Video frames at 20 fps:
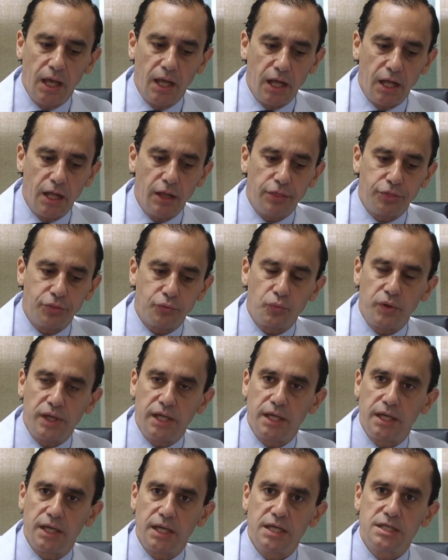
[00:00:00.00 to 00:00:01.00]

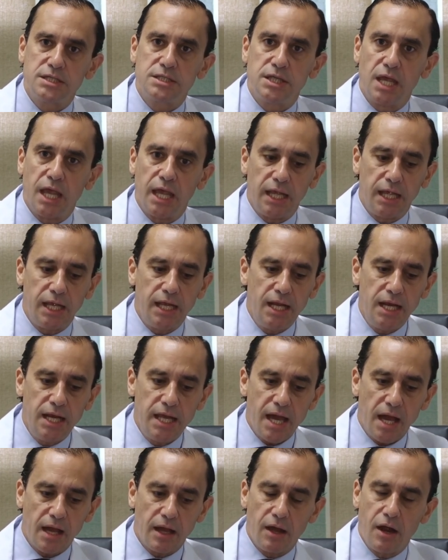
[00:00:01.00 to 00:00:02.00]
L3 is the
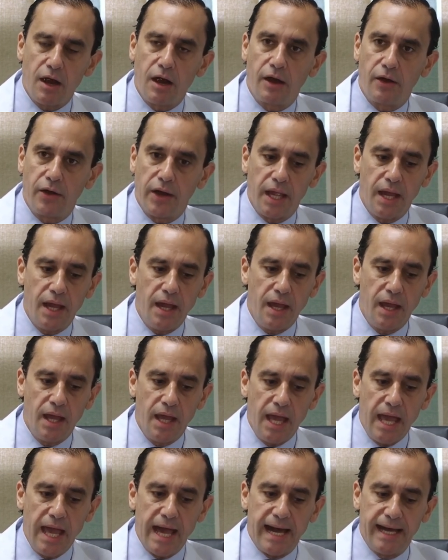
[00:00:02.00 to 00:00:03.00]
iliac area,
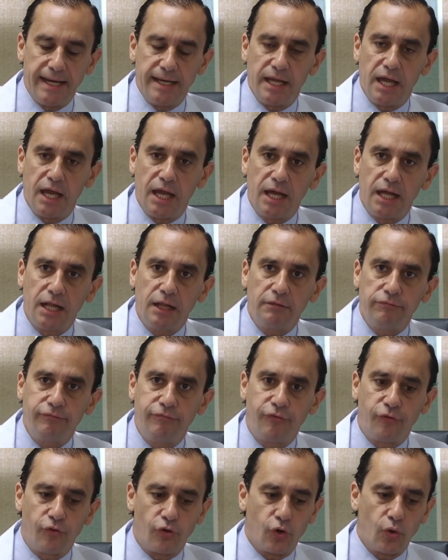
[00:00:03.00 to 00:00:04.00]
and
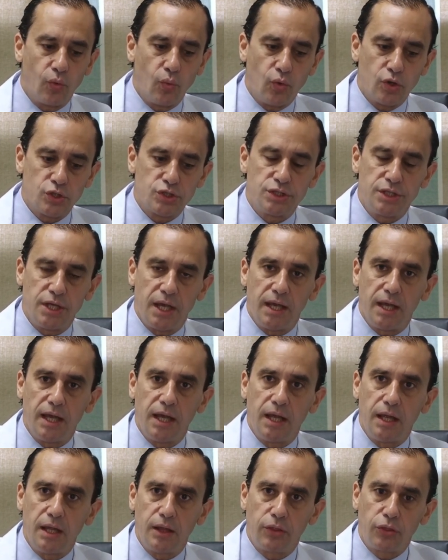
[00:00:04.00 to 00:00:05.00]
L4 was the
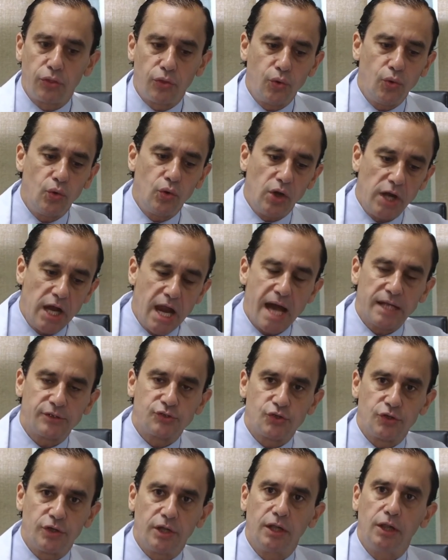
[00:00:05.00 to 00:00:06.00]
through
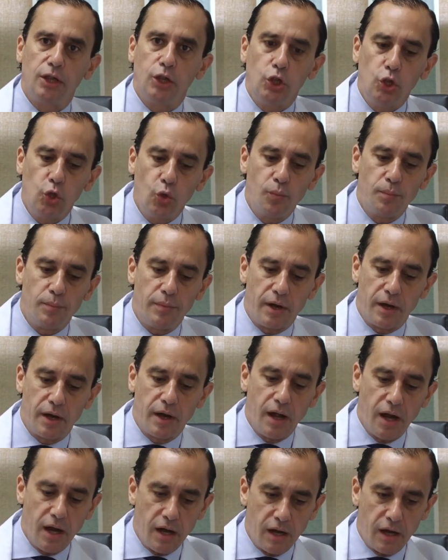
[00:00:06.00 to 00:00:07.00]
lateral
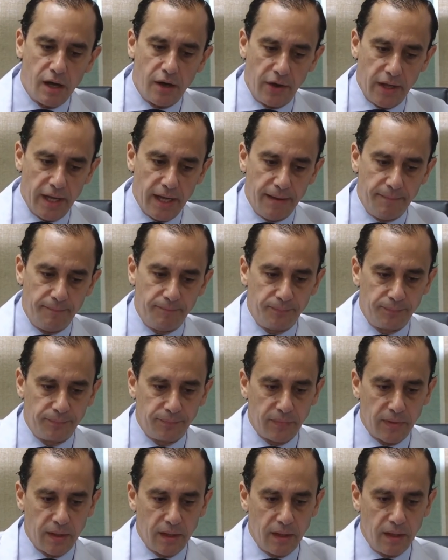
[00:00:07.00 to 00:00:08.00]
lumbar area.
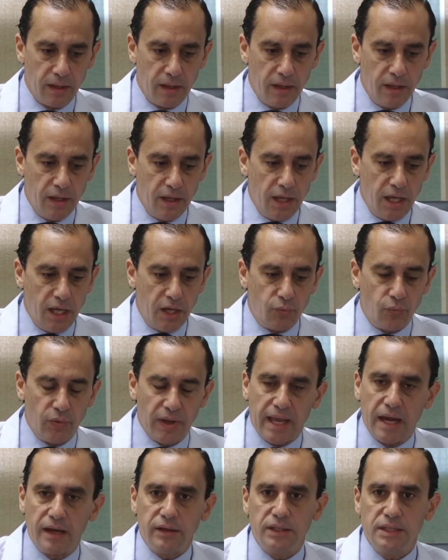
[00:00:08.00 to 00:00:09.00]

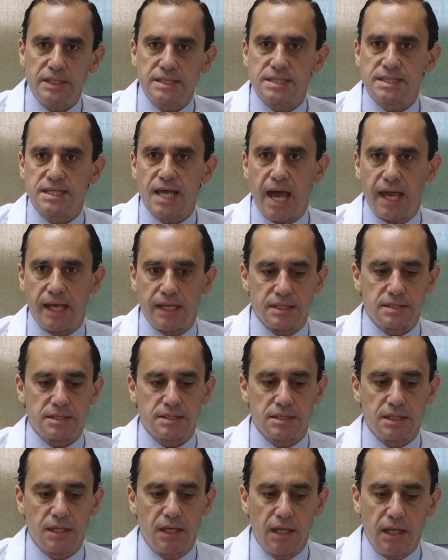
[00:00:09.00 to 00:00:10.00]
Regarding the
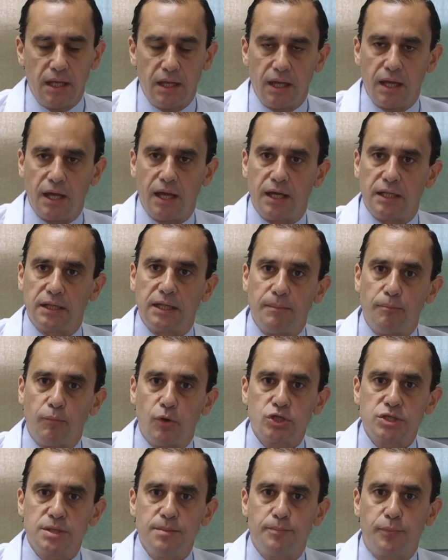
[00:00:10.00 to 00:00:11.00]
size, the
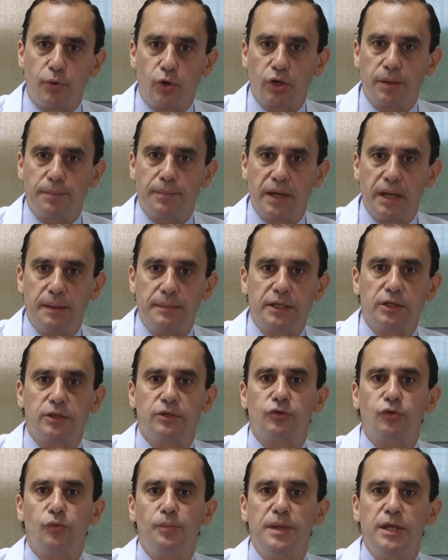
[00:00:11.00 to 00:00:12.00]
most important
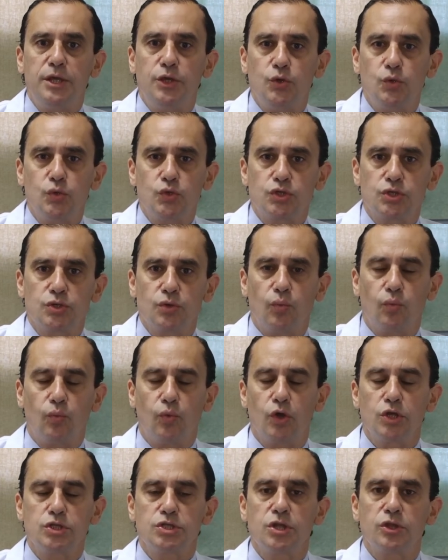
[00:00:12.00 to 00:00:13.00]
parameter to be used
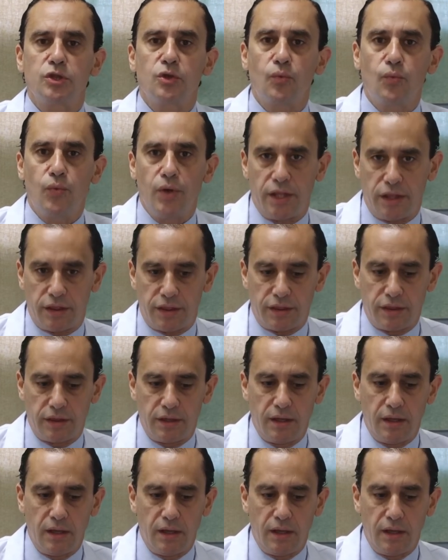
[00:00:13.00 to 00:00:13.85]
was the width.